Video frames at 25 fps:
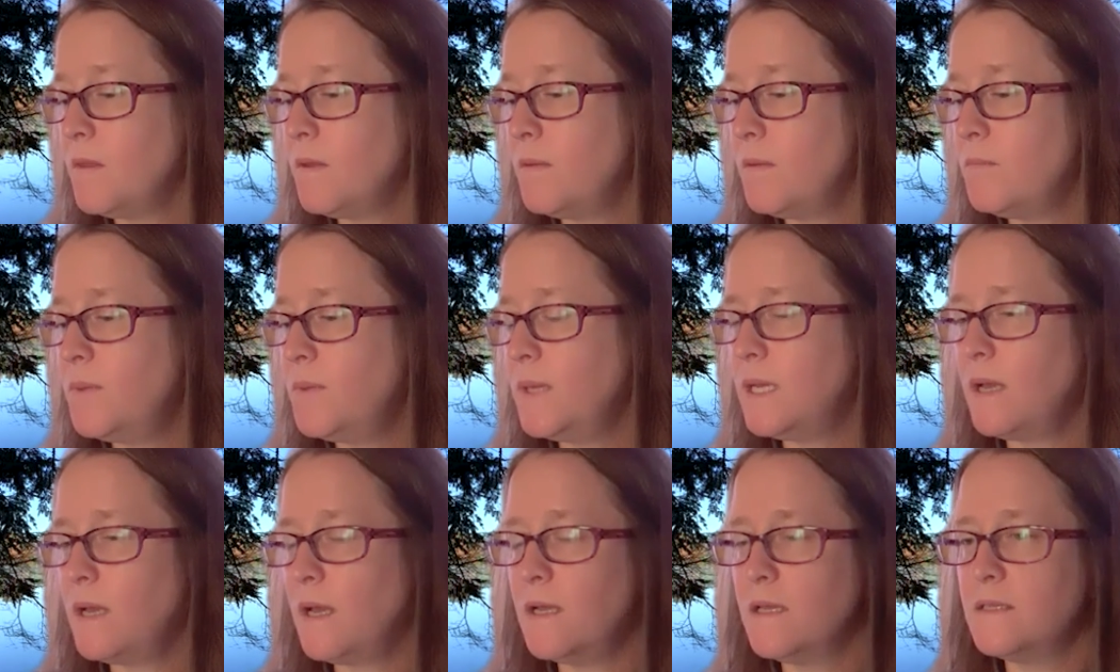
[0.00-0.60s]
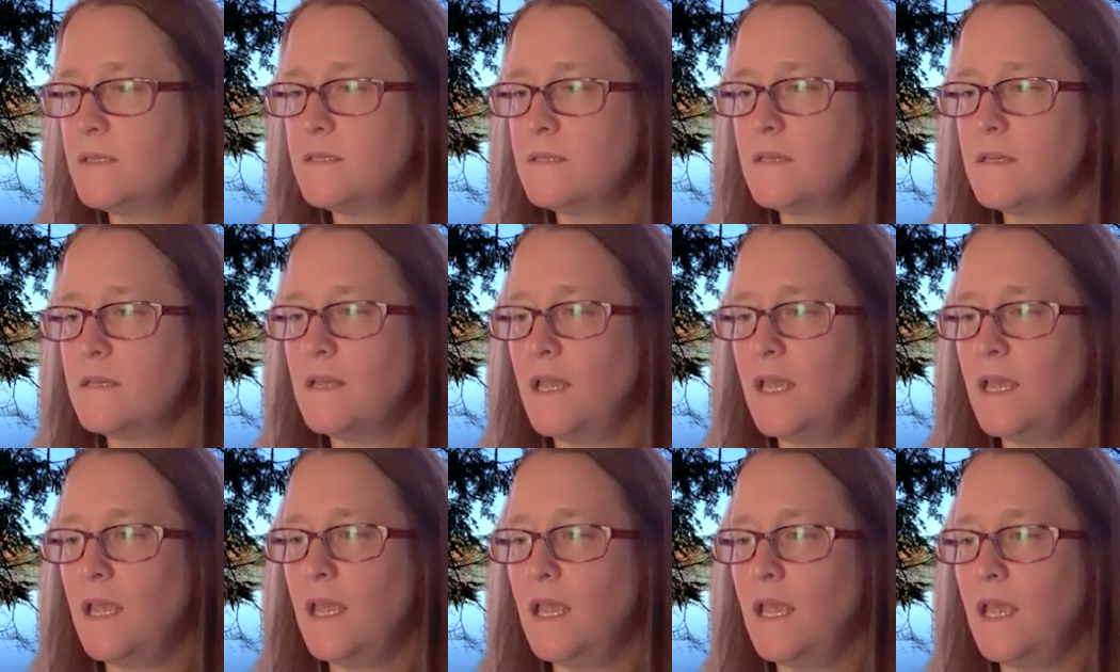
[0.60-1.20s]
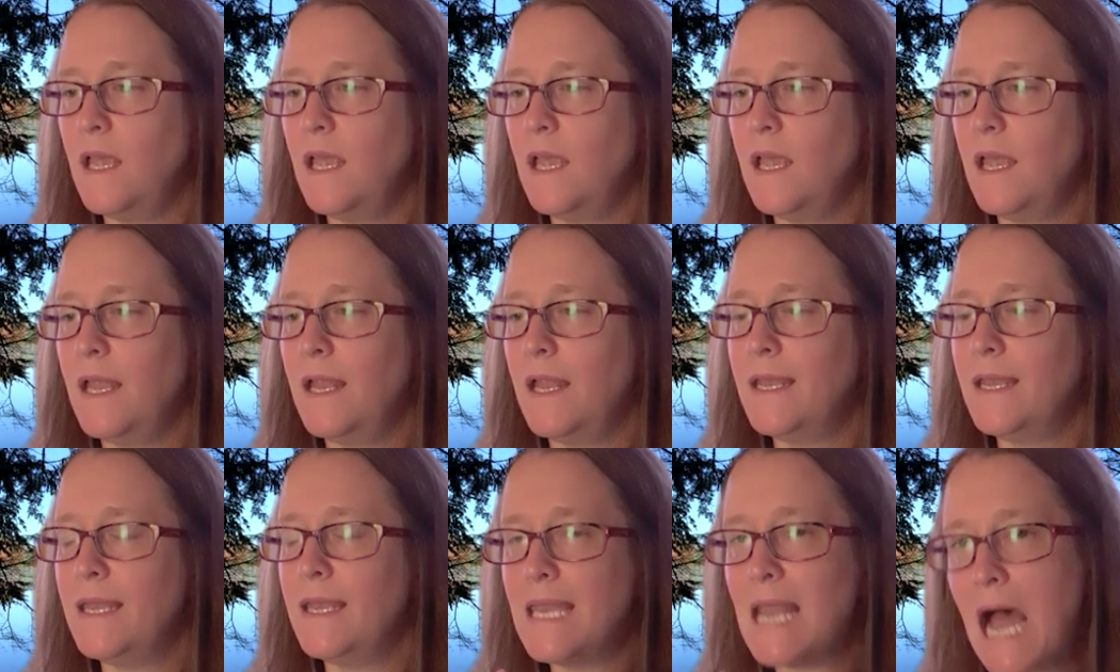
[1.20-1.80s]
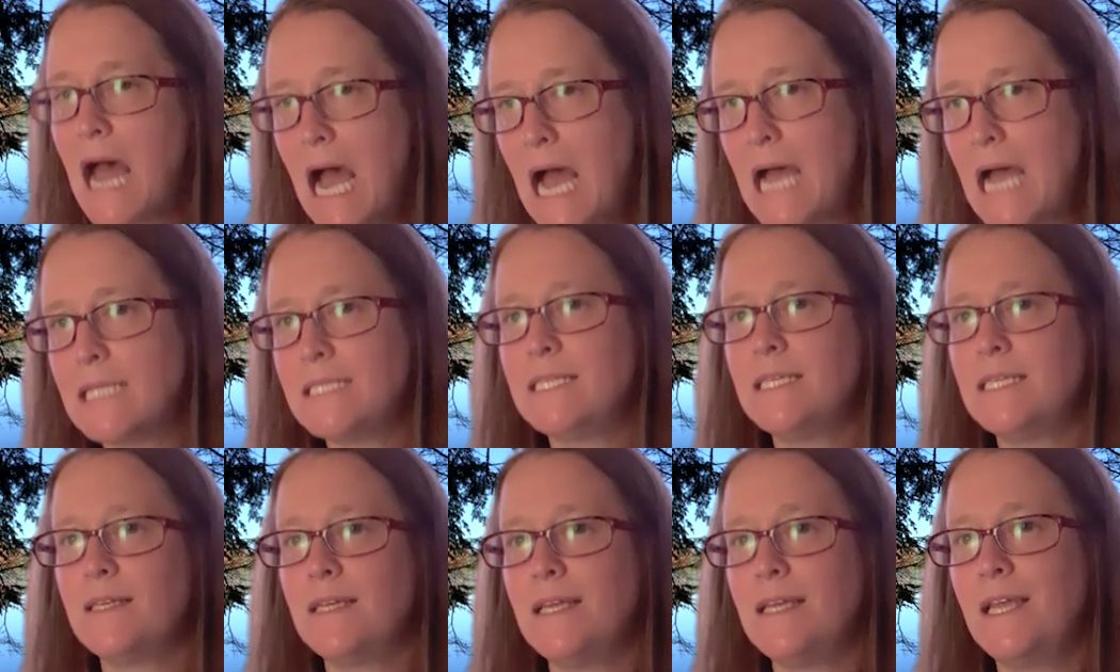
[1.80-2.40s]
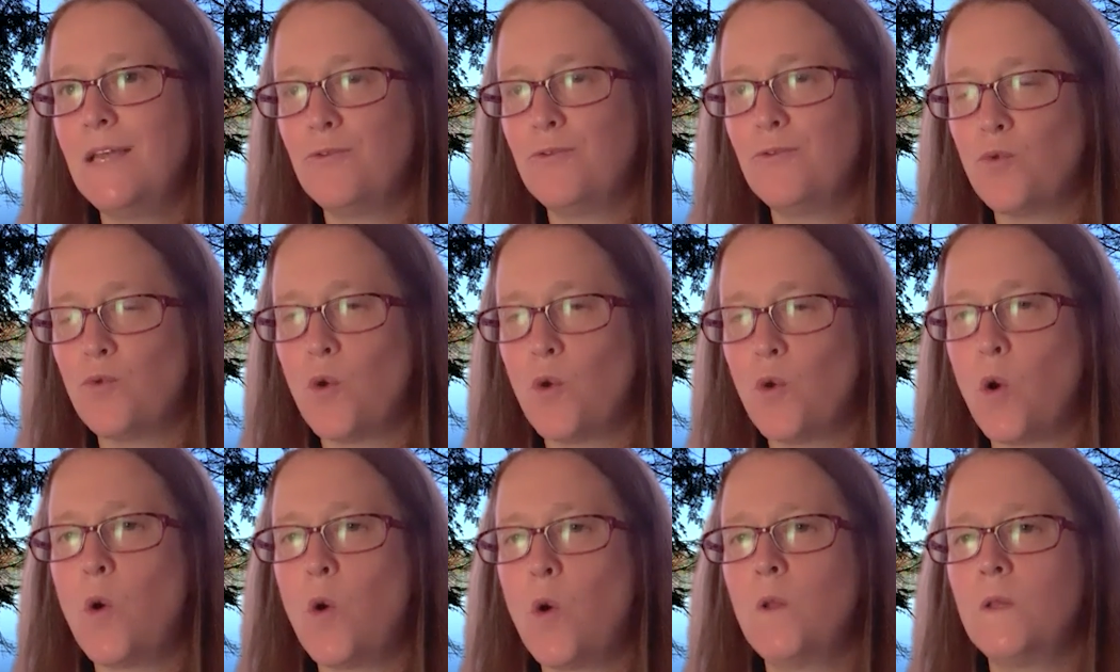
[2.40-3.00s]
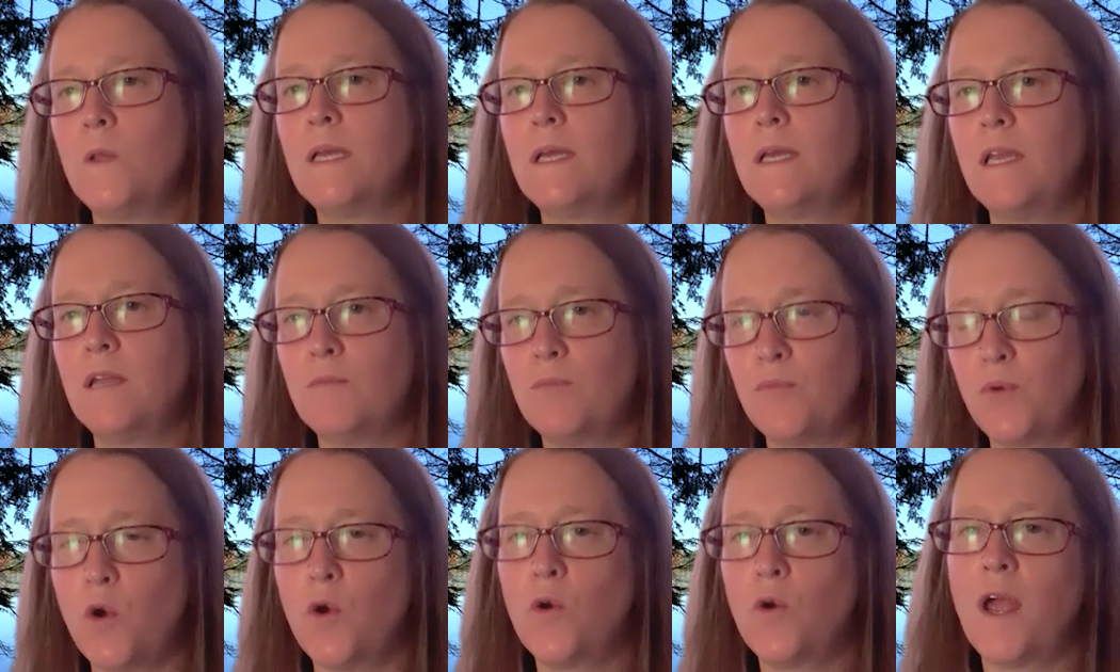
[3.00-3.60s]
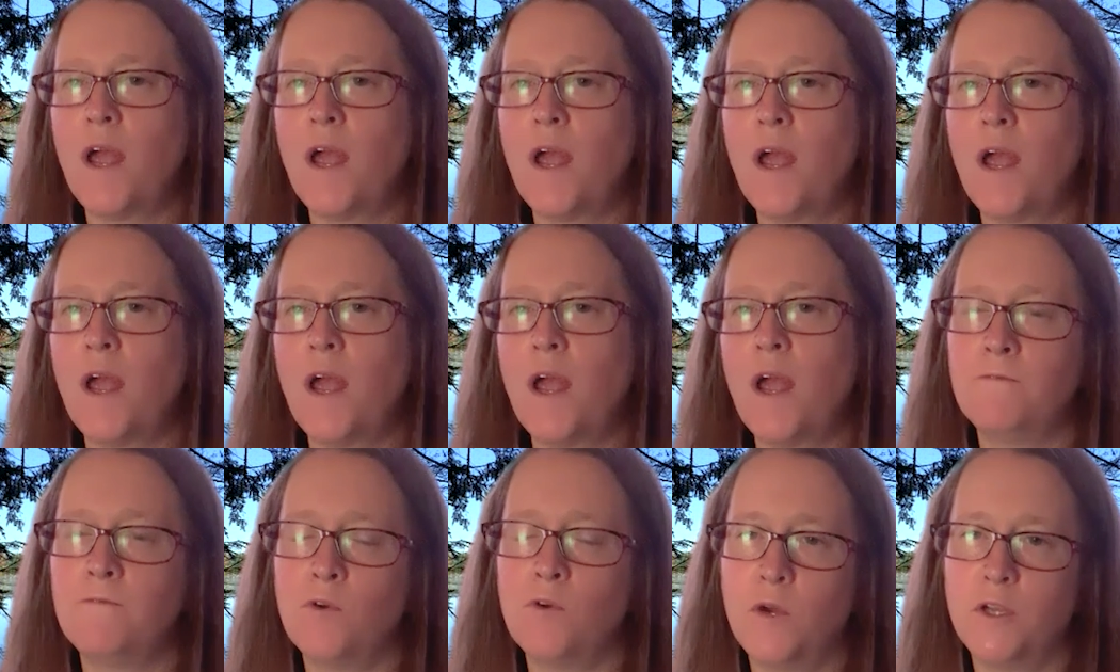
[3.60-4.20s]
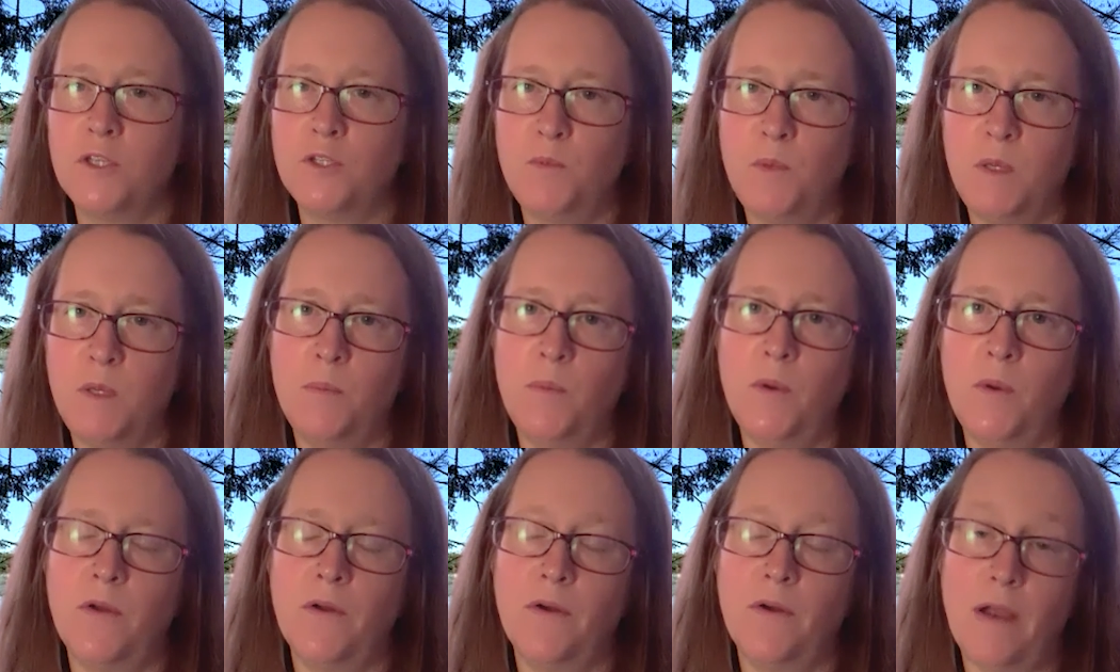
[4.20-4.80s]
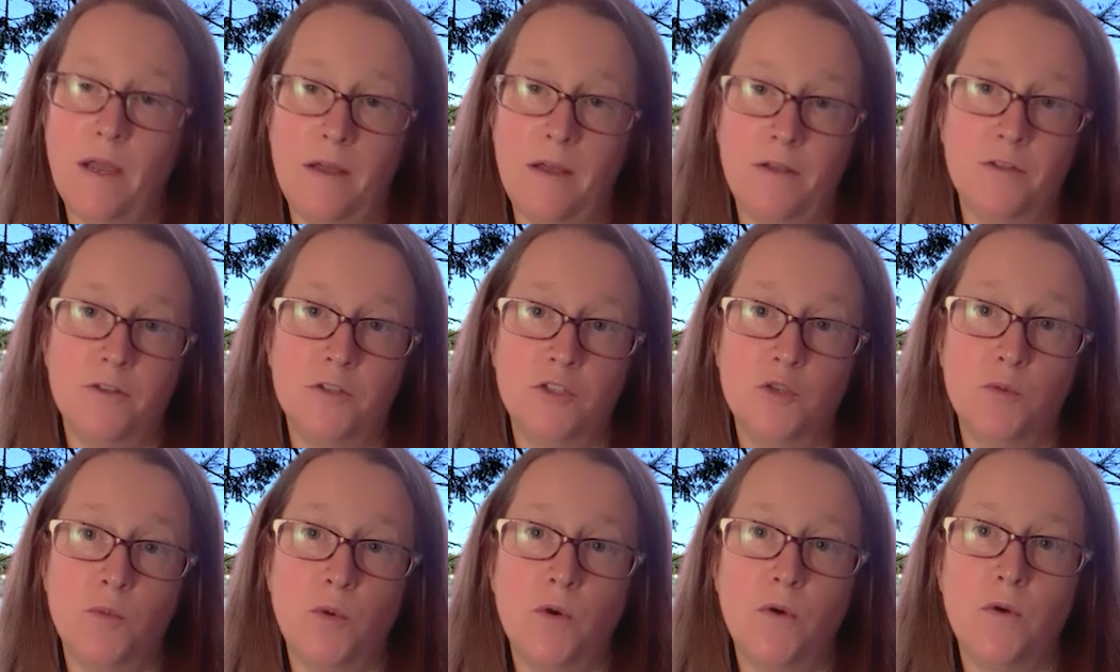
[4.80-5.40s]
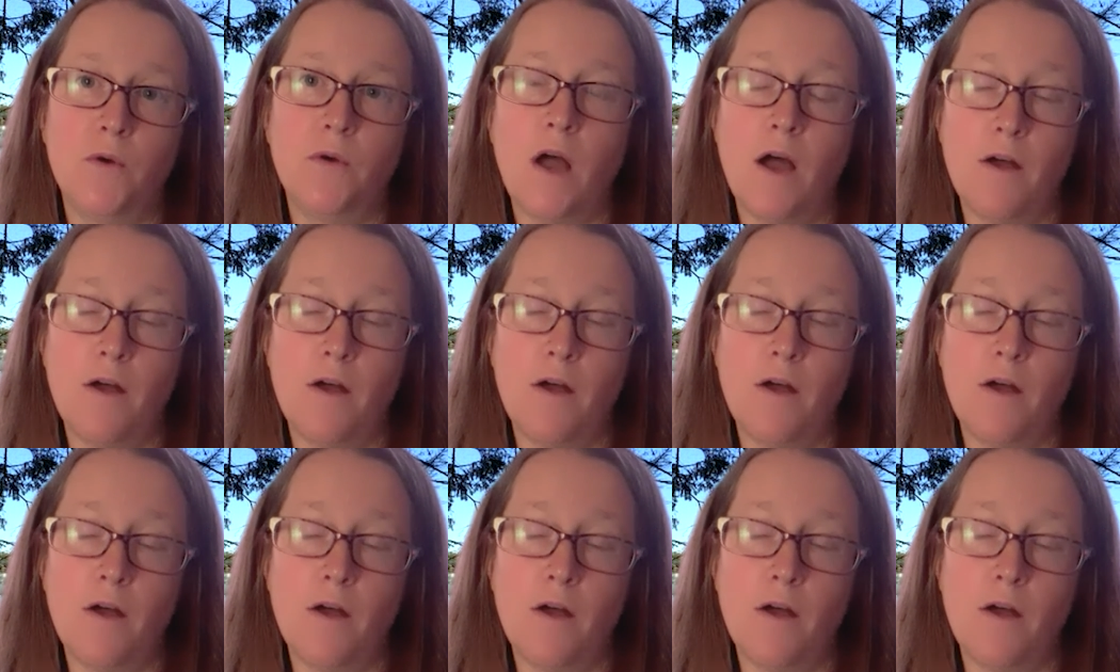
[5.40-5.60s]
Because not enrolling in programs for which people are eligible,